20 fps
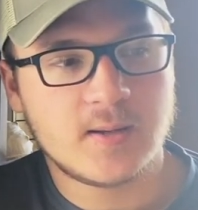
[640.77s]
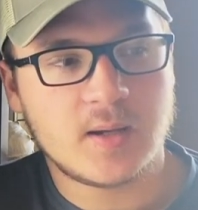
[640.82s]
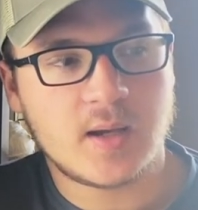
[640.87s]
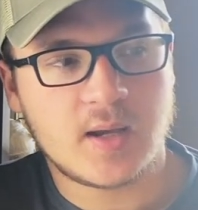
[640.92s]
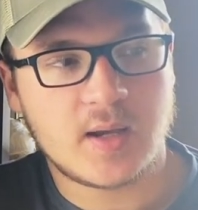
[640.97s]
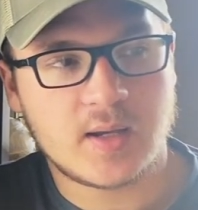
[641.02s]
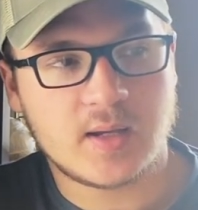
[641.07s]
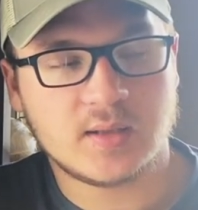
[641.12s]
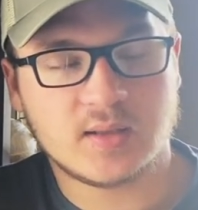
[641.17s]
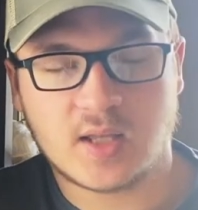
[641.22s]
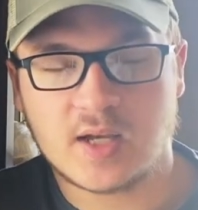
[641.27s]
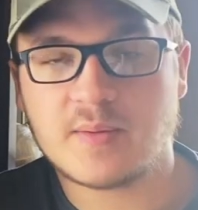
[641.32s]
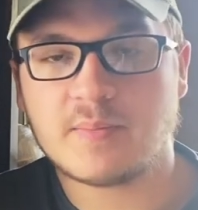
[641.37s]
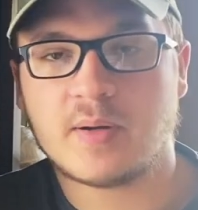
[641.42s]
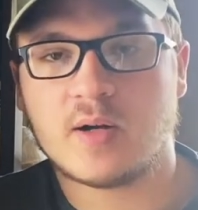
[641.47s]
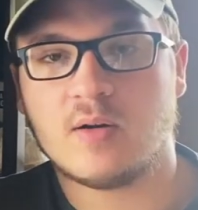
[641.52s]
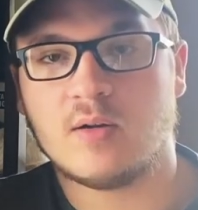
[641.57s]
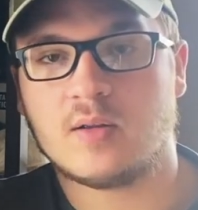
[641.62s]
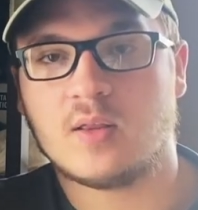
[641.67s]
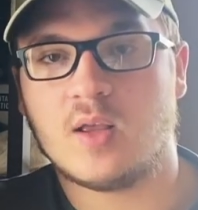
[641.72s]
a light
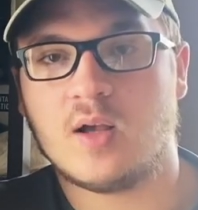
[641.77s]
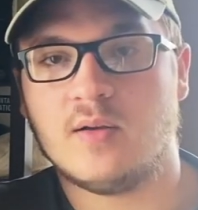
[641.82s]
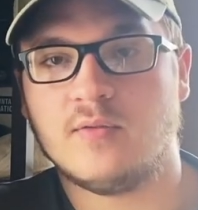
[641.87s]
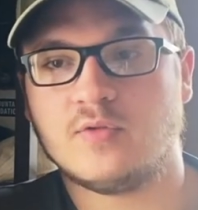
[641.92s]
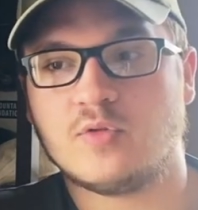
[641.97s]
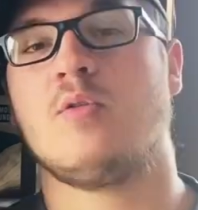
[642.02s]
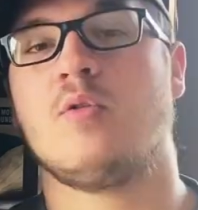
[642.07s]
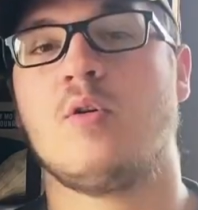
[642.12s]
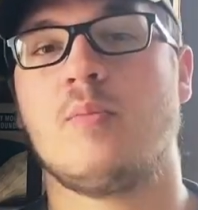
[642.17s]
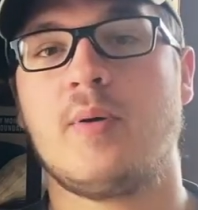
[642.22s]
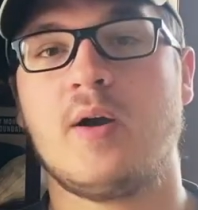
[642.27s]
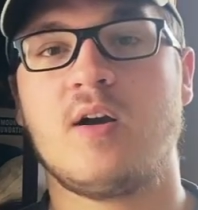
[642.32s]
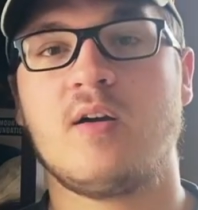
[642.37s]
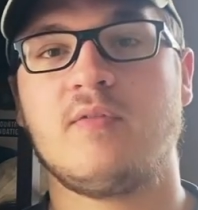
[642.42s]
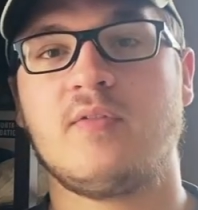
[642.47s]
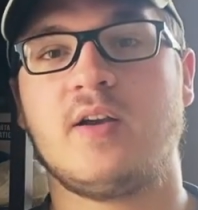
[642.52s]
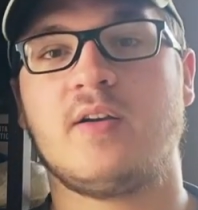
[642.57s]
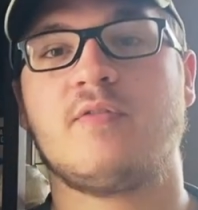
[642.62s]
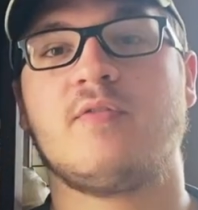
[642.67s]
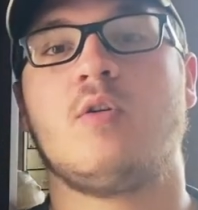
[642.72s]
pair of gloves or a pair
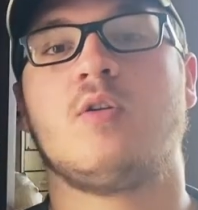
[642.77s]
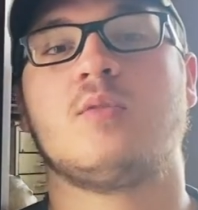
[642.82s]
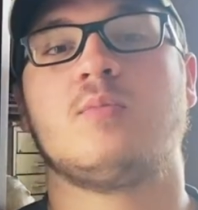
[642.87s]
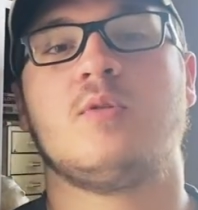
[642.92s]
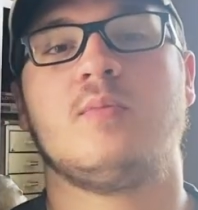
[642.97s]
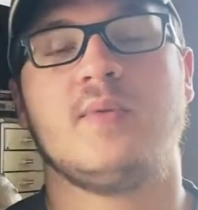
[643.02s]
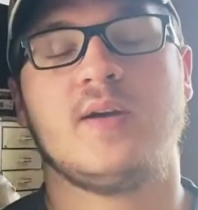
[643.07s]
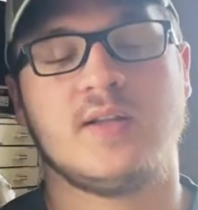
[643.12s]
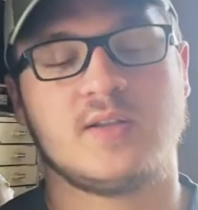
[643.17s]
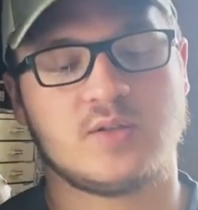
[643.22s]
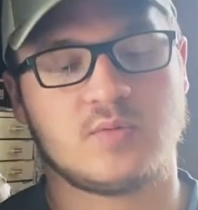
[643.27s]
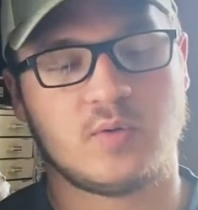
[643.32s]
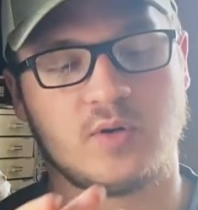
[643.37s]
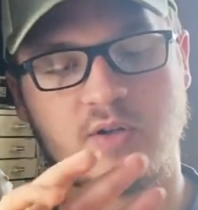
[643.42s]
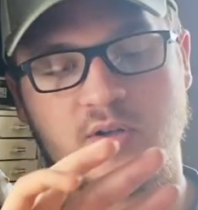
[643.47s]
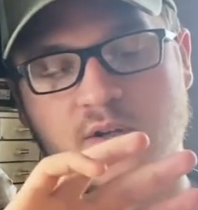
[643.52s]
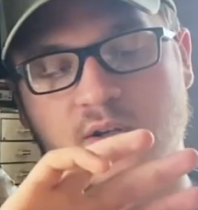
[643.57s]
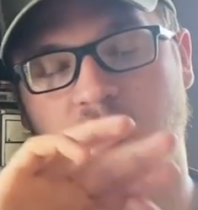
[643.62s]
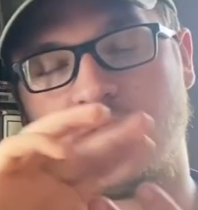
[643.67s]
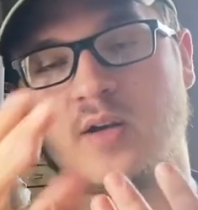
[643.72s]
of like foldable mitts where
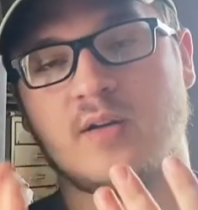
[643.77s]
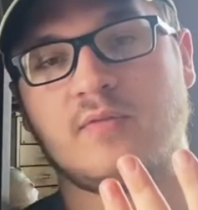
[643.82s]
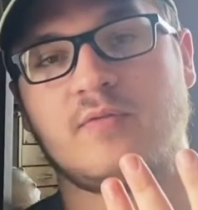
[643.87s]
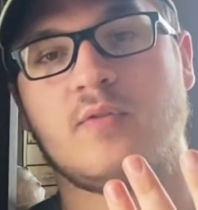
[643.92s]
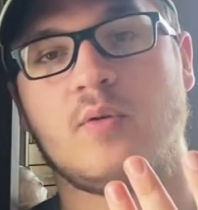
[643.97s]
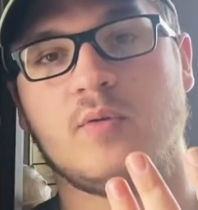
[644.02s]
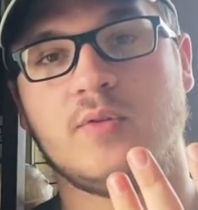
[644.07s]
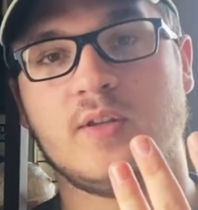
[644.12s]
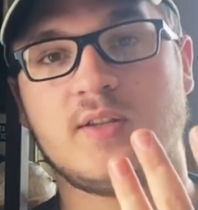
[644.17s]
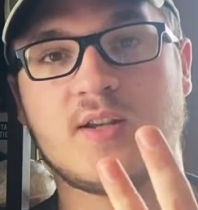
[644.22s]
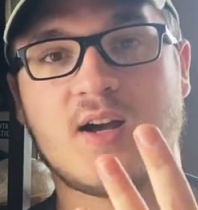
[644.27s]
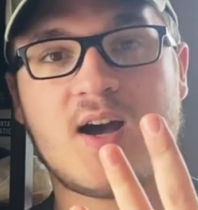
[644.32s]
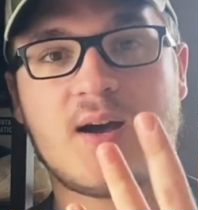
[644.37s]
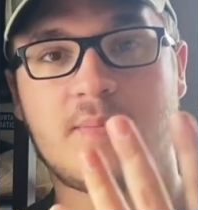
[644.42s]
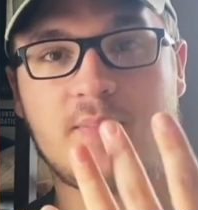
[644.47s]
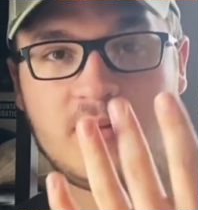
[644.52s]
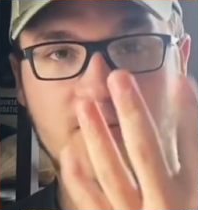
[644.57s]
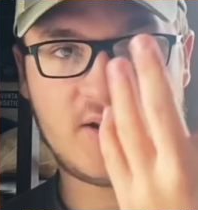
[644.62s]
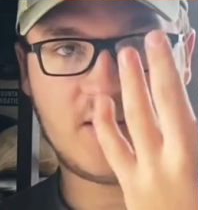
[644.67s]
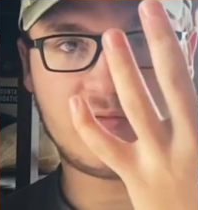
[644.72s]
you can unfold the
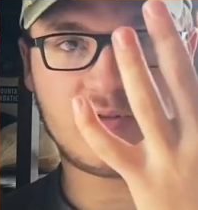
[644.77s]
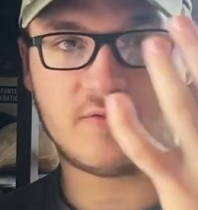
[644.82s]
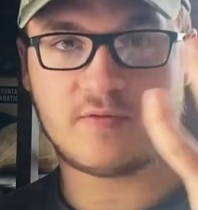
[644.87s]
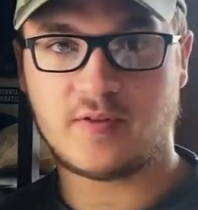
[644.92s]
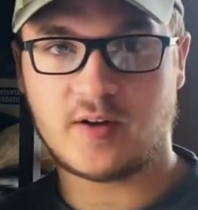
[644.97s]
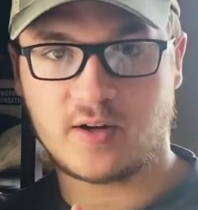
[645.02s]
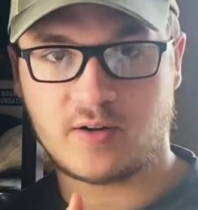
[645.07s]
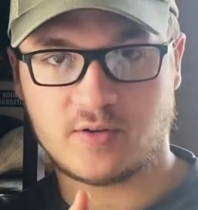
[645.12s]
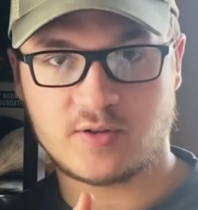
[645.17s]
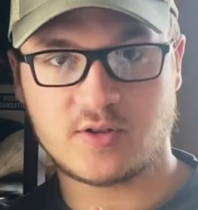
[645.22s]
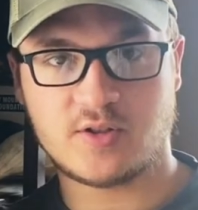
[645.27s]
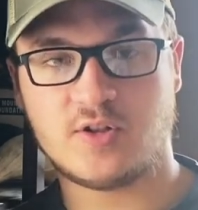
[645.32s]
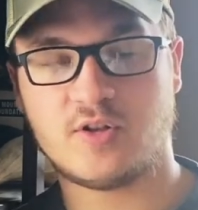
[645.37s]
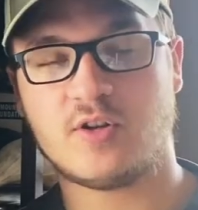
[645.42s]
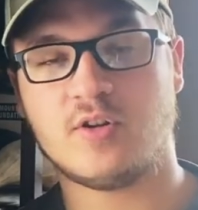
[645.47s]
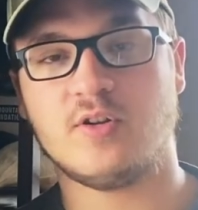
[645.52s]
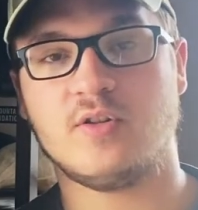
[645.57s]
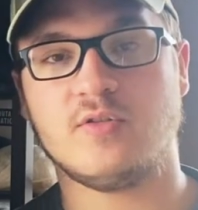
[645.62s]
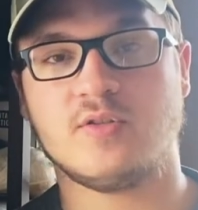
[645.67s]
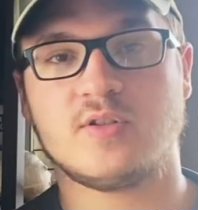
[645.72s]
top and you have your fingers and you
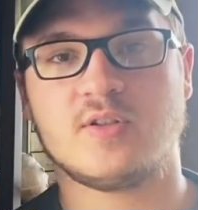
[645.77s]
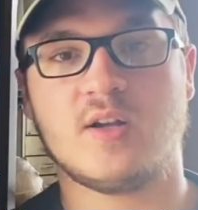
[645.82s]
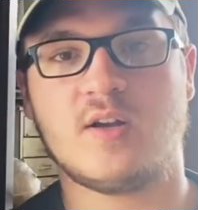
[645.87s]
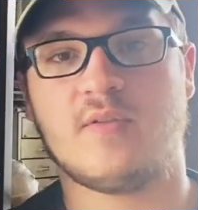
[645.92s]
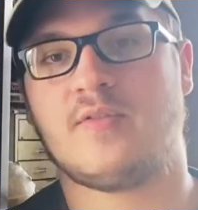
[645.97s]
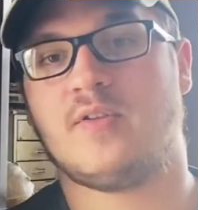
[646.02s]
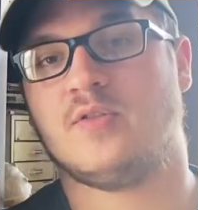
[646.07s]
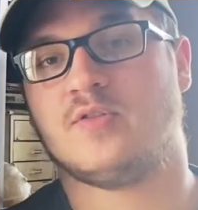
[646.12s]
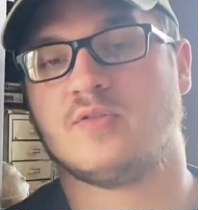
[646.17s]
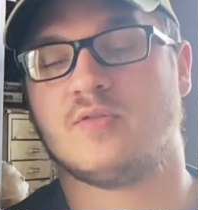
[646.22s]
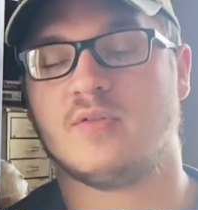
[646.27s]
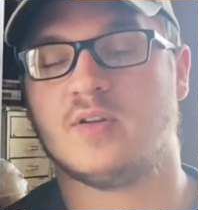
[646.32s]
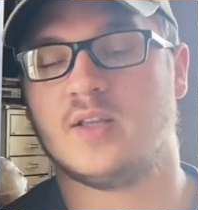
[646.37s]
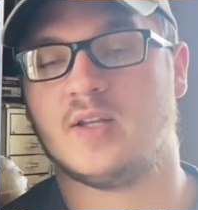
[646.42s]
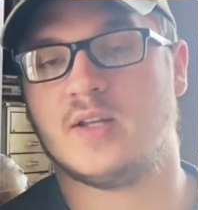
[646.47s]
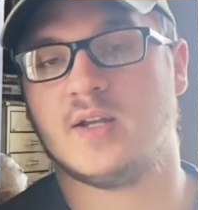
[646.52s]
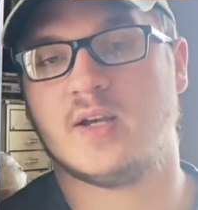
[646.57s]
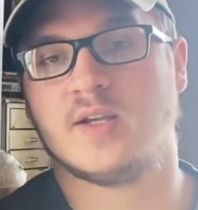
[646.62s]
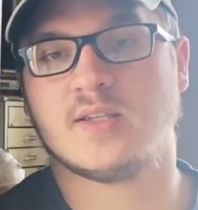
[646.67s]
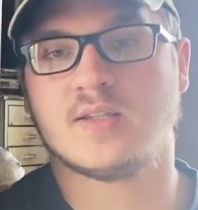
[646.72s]
can do stuff. Those are
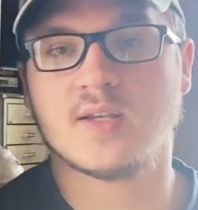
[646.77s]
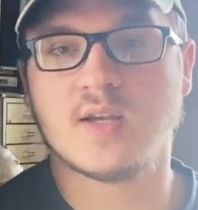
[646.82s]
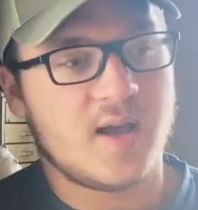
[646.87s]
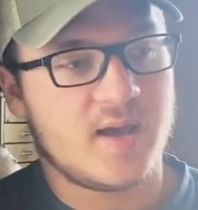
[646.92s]
really nice.